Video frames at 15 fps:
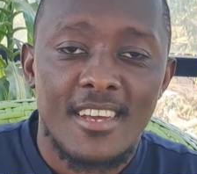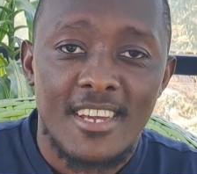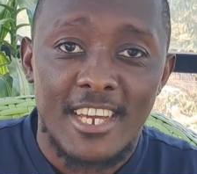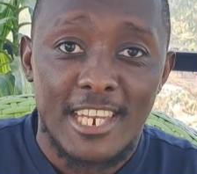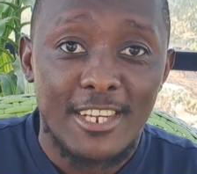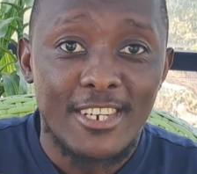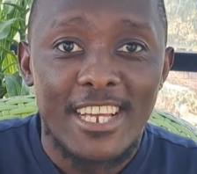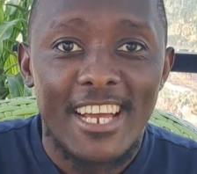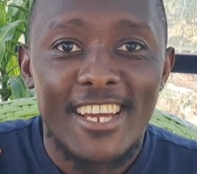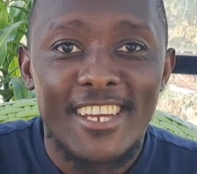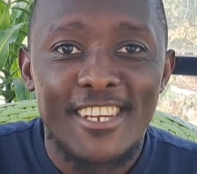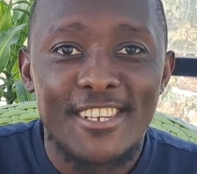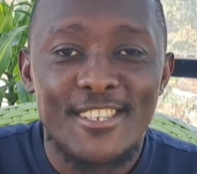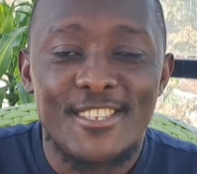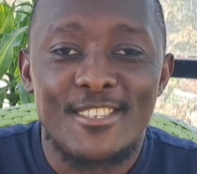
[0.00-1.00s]
Hello
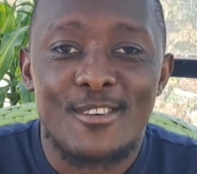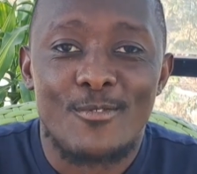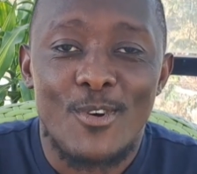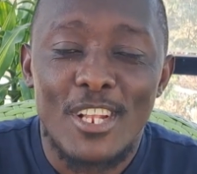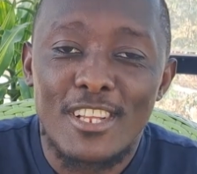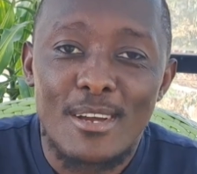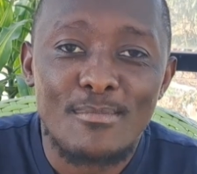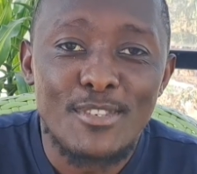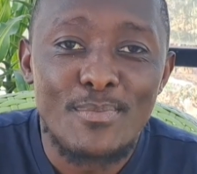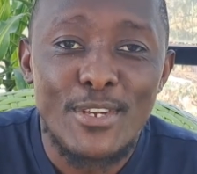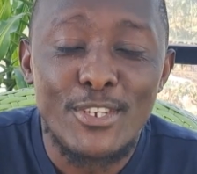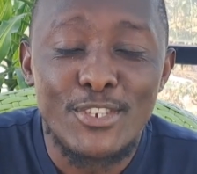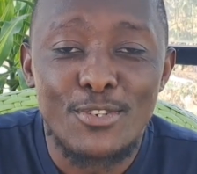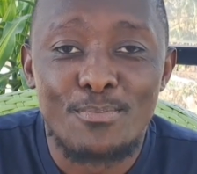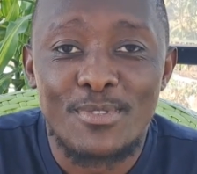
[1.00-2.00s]
guys, welcome to my
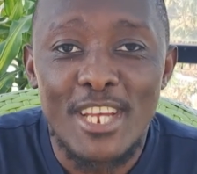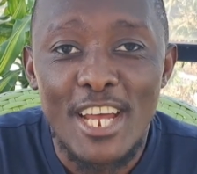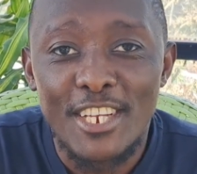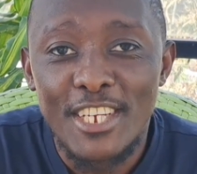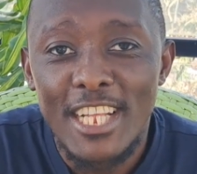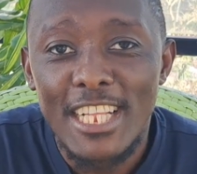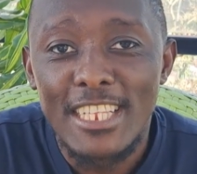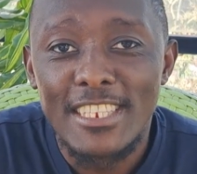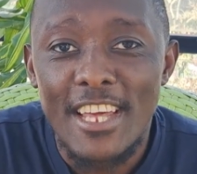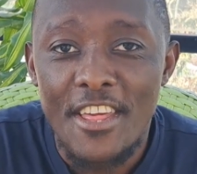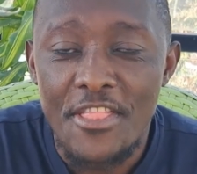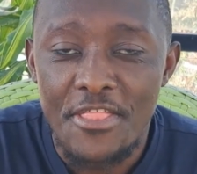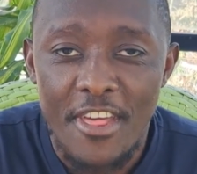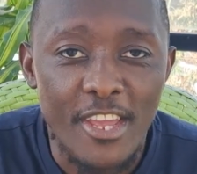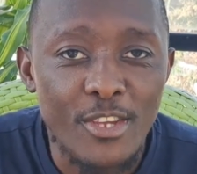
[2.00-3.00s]
YouTube channel
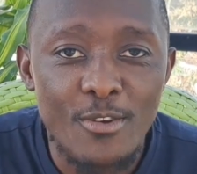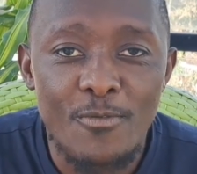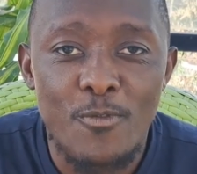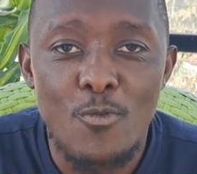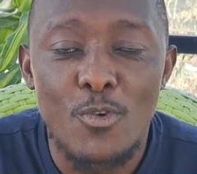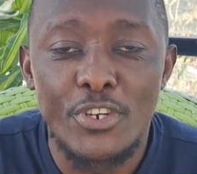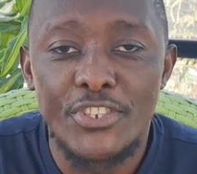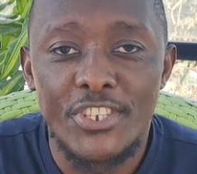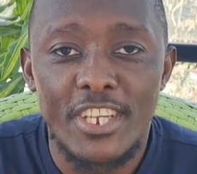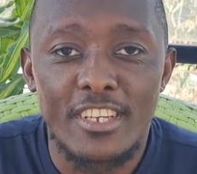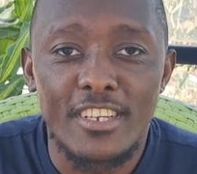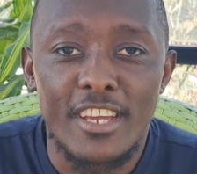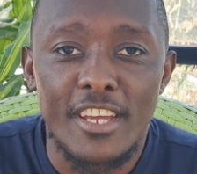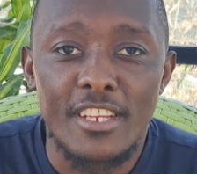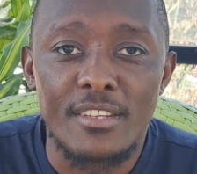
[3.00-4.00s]
and thank you for
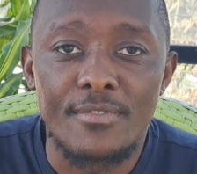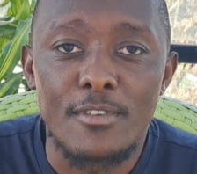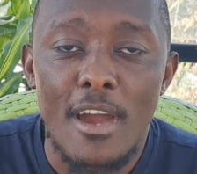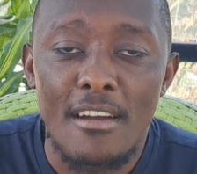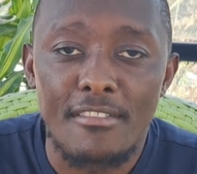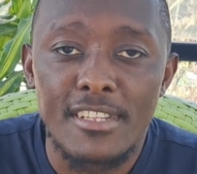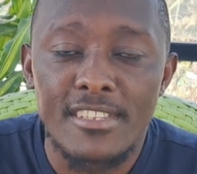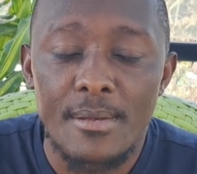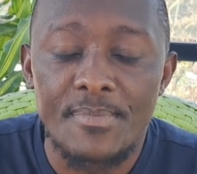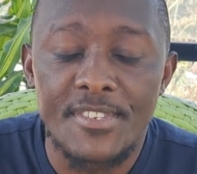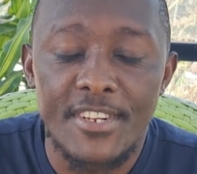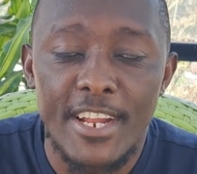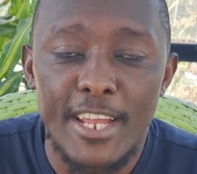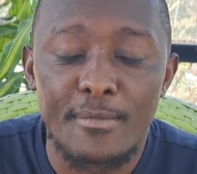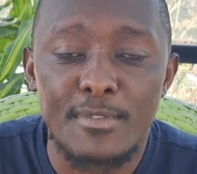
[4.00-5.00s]
watching, and if you haven't
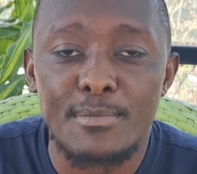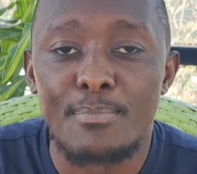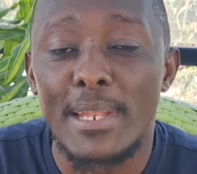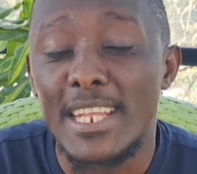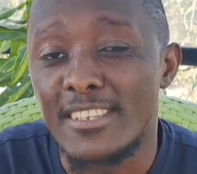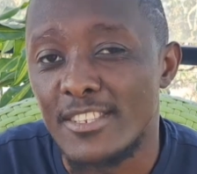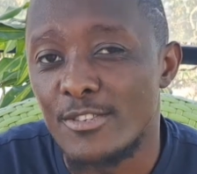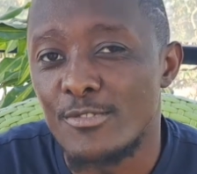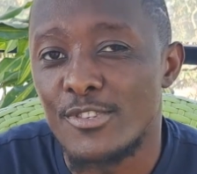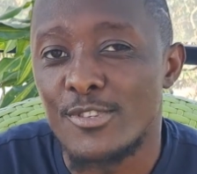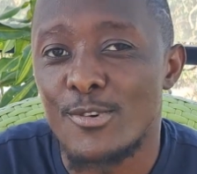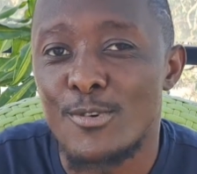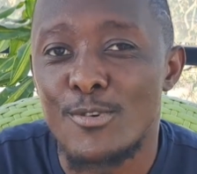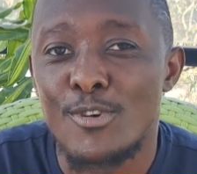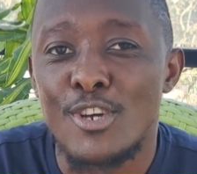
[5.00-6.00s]
subscribed, please do
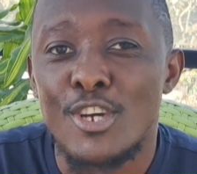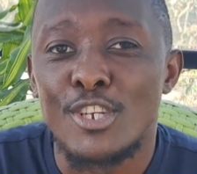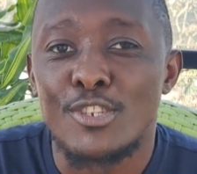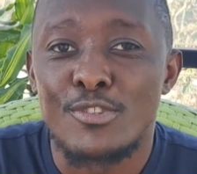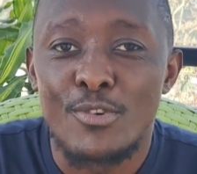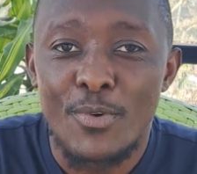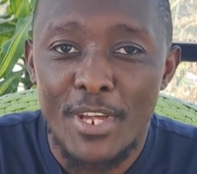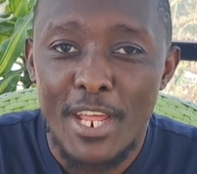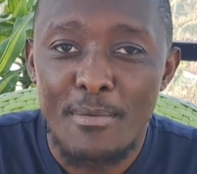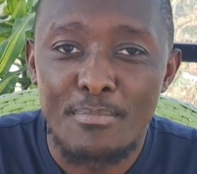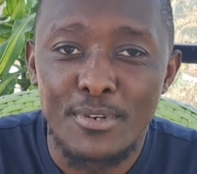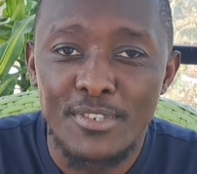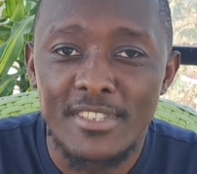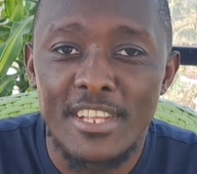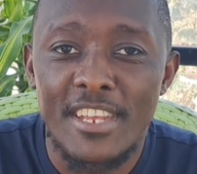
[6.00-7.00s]
so to know when I
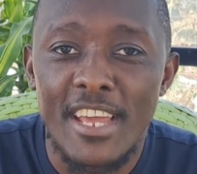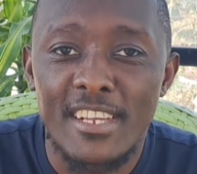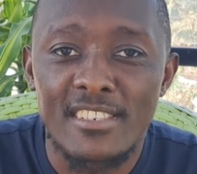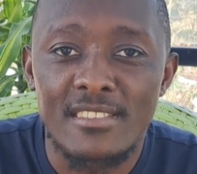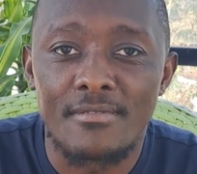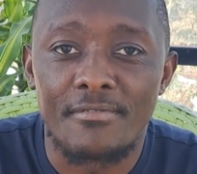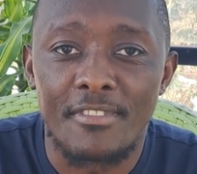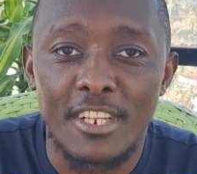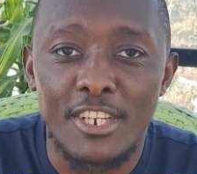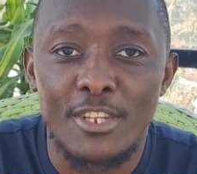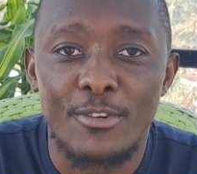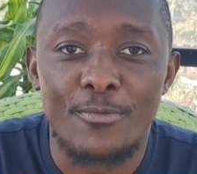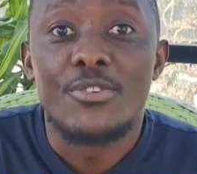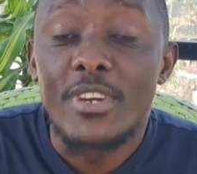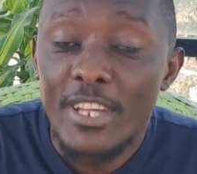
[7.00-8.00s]
post the next
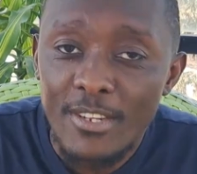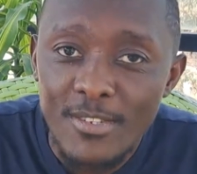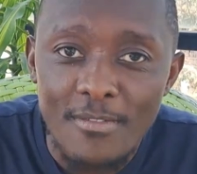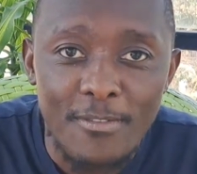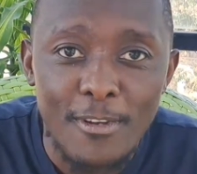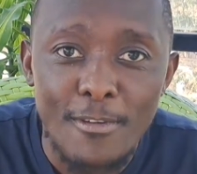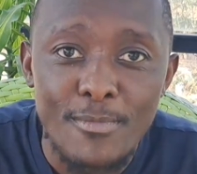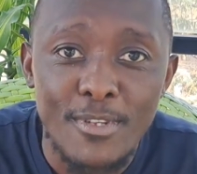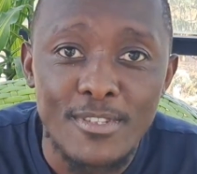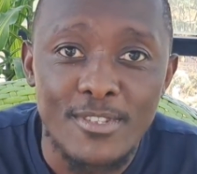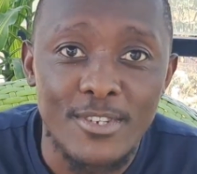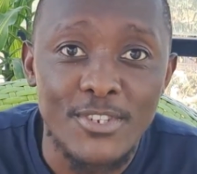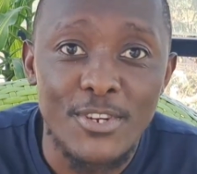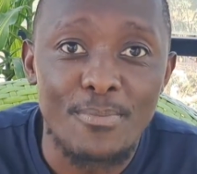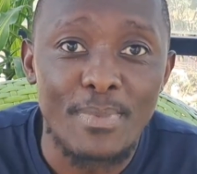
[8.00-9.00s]
video. You can also follow me on
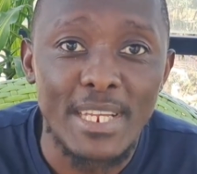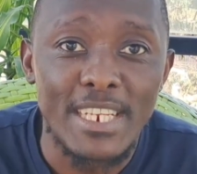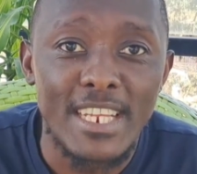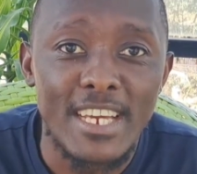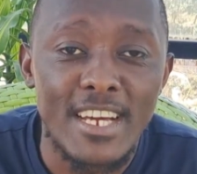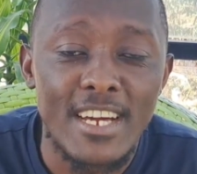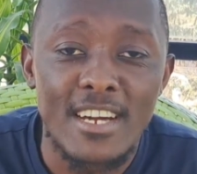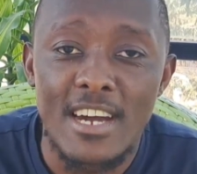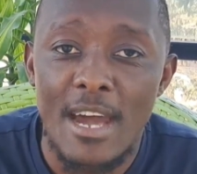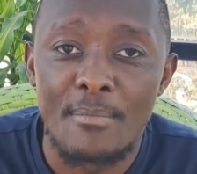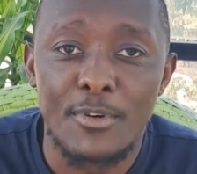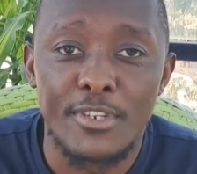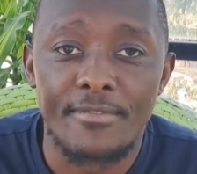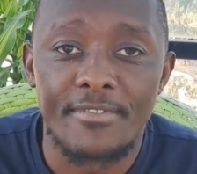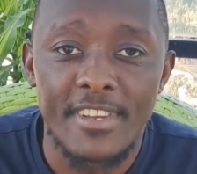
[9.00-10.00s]
social media.
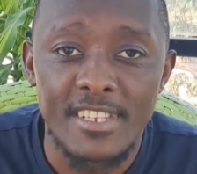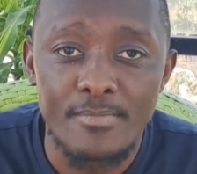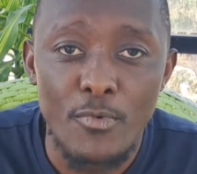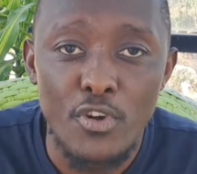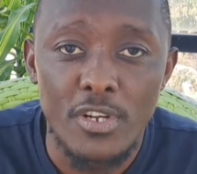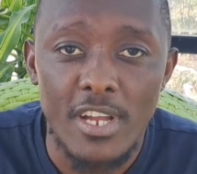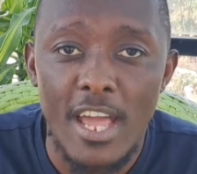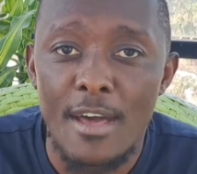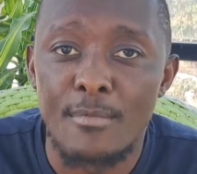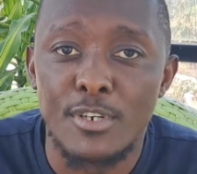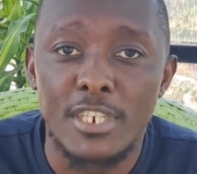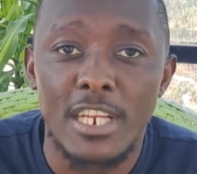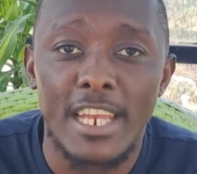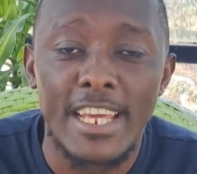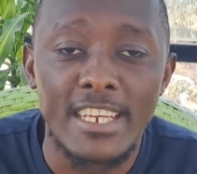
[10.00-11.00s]
I'm on Facebook, I'm
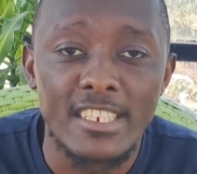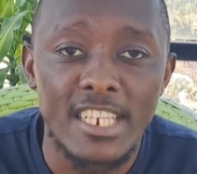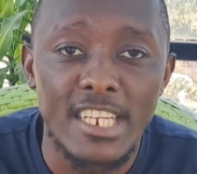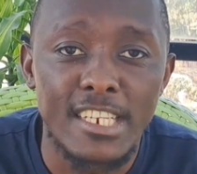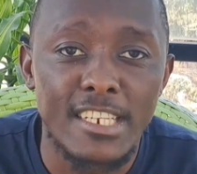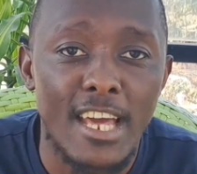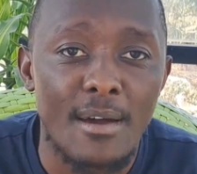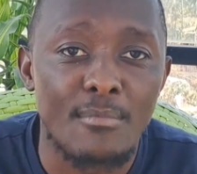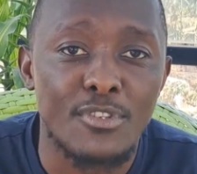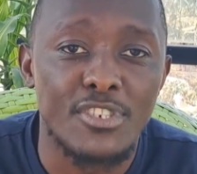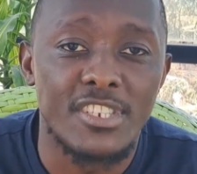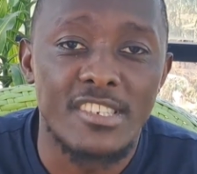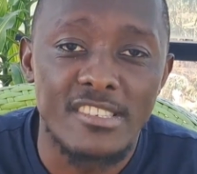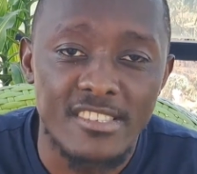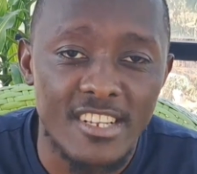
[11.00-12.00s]
on LinkedIn, I'm on
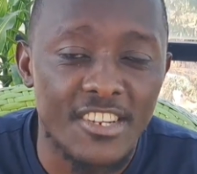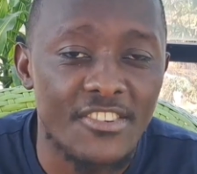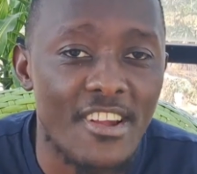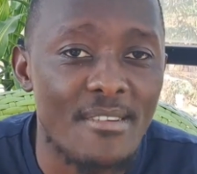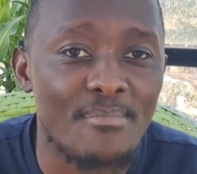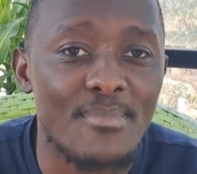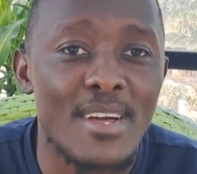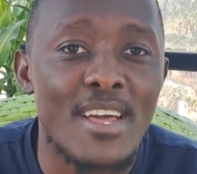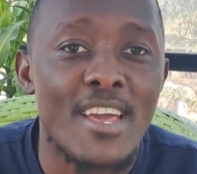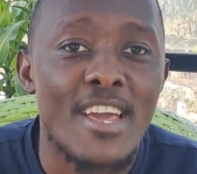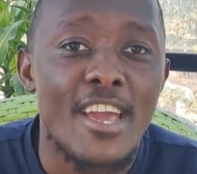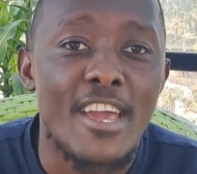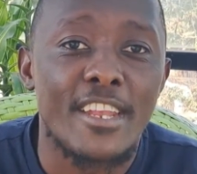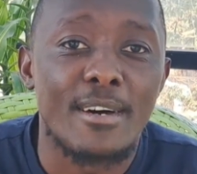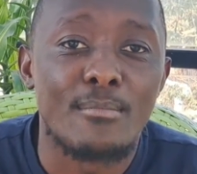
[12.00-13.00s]
Instagram,
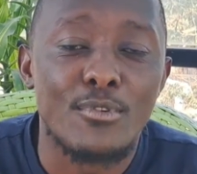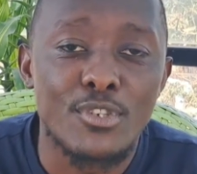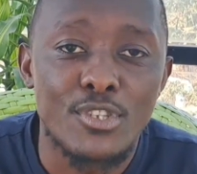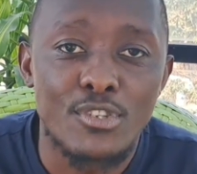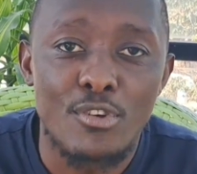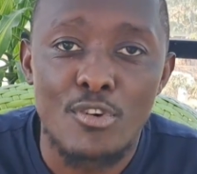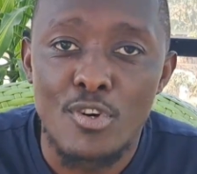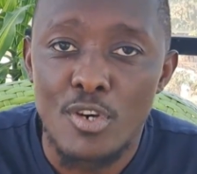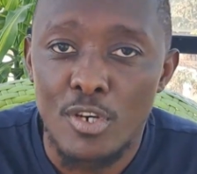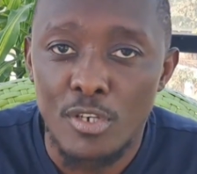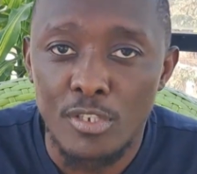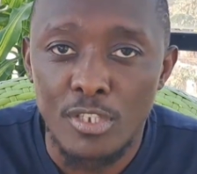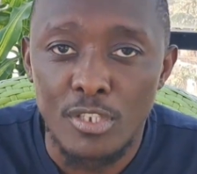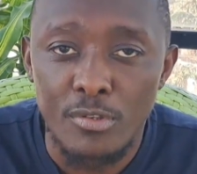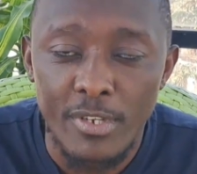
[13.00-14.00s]
and I'm also
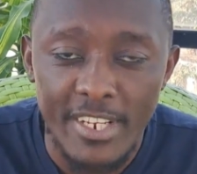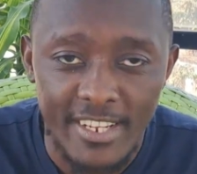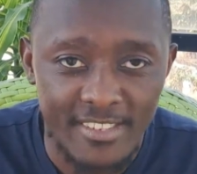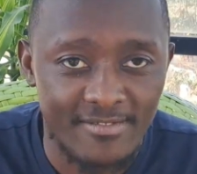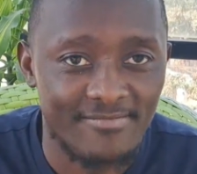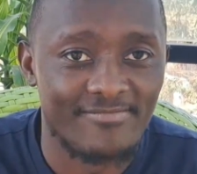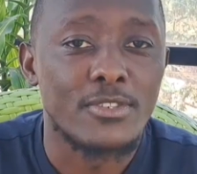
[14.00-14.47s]
on Twitter.